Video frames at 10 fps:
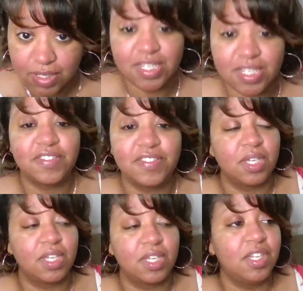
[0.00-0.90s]
of
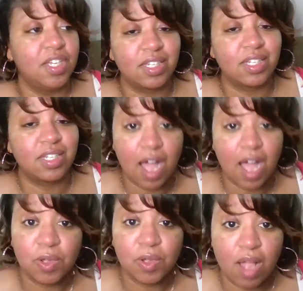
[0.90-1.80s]
something good God
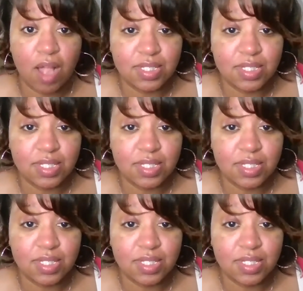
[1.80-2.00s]
quality,